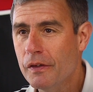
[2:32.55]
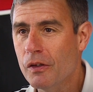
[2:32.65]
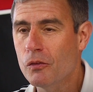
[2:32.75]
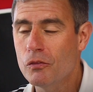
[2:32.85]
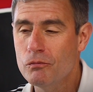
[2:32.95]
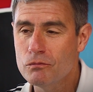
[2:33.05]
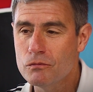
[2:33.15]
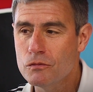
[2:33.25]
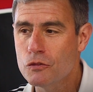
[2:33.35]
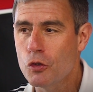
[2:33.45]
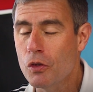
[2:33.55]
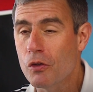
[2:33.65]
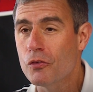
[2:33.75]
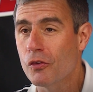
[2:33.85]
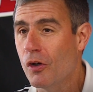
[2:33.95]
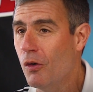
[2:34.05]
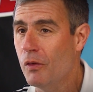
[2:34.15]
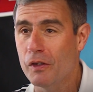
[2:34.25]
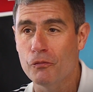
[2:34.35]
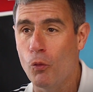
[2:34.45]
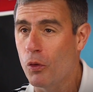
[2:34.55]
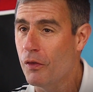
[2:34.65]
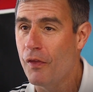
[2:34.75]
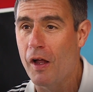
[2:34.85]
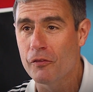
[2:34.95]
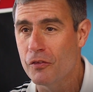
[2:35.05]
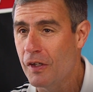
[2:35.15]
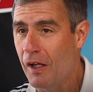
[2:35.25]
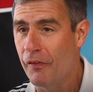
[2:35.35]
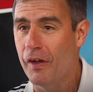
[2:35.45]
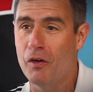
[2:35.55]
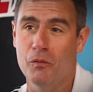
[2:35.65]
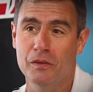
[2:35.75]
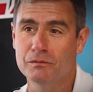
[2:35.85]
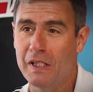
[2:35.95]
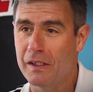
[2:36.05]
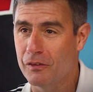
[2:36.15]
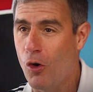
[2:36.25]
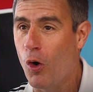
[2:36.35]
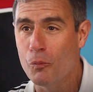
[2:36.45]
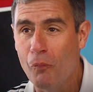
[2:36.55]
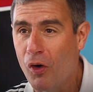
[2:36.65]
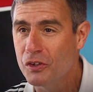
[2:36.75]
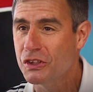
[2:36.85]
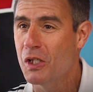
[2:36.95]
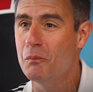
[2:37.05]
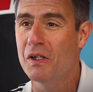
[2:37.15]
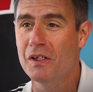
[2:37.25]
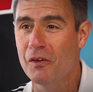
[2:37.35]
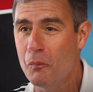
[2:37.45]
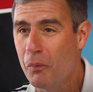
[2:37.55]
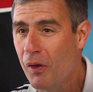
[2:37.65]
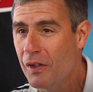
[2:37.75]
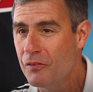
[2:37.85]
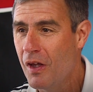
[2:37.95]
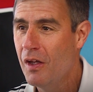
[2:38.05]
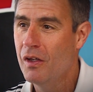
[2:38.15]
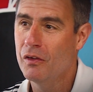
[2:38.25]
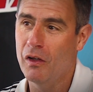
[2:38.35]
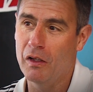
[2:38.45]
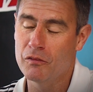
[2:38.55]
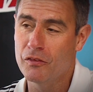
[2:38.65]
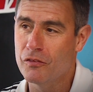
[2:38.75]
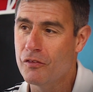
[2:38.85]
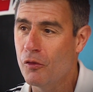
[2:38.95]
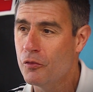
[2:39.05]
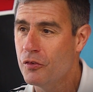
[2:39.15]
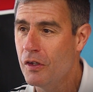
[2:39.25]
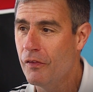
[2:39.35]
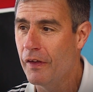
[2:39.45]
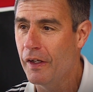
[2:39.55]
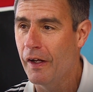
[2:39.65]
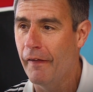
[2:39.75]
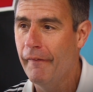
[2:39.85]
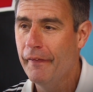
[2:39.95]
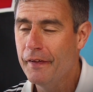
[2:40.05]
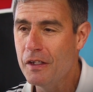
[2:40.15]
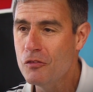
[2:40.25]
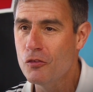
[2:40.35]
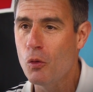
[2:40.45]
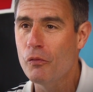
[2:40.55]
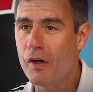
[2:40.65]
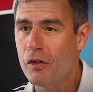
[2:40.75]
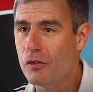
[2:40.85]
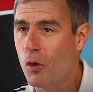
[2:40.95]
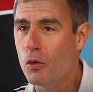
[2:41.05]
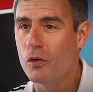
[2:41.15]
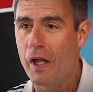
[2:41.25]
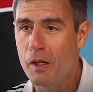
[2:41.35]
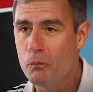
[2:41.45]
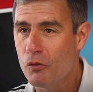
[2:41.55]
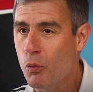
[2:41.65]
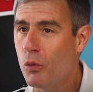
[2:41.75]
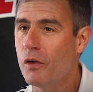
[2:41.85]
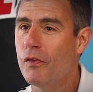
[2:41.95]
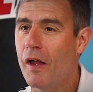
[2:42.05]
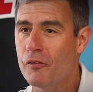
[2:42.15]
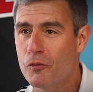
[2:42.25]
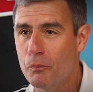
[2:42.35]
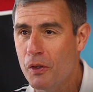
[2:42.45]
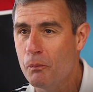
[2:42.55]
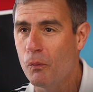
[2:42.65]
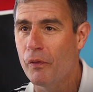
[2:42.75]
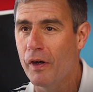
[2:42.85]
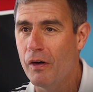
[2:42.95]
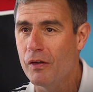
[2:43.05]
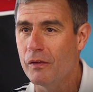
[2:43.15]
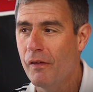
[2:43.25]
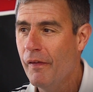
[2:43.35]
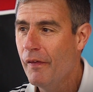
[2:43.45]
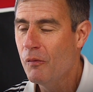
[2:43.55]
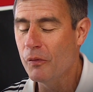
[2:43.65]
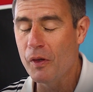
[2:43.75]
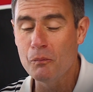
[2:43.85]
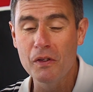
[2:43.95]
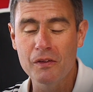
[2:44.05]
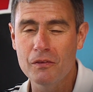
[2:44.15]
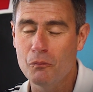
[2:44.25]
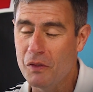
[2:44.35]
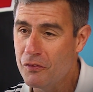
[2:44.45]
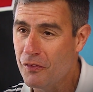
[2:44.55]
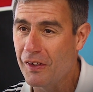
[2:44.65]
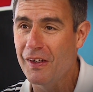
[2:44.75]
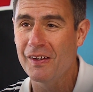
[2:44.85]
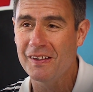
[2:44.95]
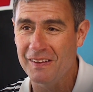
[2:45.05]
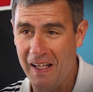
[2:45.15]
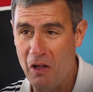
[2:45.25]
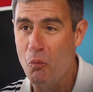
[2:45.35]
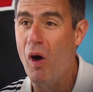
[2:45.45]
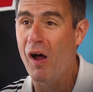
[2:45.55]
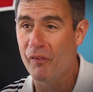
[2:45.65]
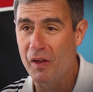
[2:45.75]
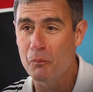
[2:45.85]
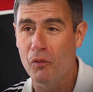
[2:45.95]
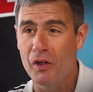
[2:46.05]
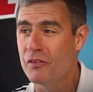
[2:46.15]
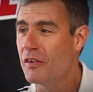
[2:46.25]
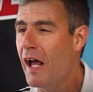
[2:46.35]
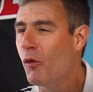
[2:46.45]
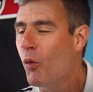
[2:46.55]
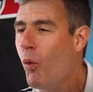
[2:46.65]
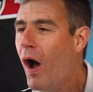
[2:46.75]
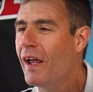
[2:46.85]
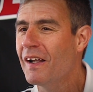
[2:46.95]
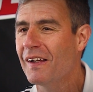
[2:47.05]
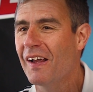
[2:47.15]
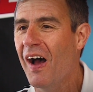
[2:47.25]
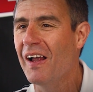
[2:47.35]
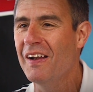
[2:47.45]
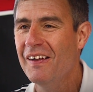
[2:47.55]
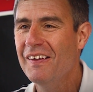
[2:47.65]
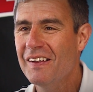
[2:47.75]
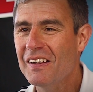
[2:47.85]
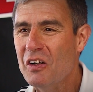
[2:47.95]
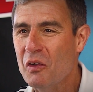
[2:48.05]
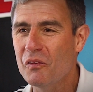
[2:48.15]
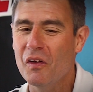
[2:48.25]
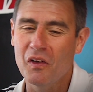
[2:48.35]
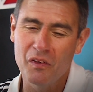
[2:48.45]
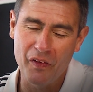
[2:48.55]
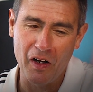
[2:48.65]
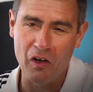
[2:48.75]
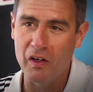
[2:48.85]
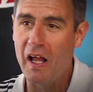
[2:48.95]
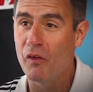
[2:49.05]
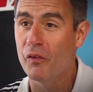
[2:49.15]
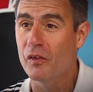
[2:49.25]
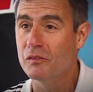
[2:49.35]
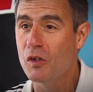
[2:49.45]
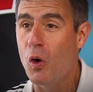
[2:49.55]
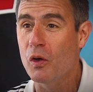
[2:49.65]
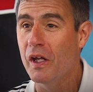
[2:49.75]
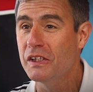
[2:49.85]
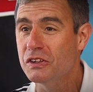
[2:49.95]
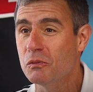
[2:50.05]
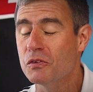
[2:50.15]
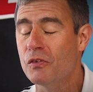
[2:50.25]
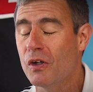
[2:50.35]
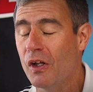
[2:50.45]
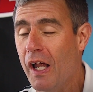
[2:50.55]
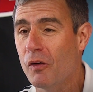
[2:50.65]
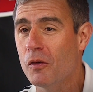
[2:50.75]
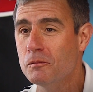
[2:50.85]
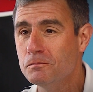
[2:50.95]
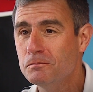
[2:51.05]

you know, two years ago, we had 40,000 down there. We had Card March coming into the place. I can still see the uh, end zone there at Notre Dame with 20,000 people there. And when they missed, missed the kick and how wild that place and how quiet it got, you know, there and how the Card Nation was very loud.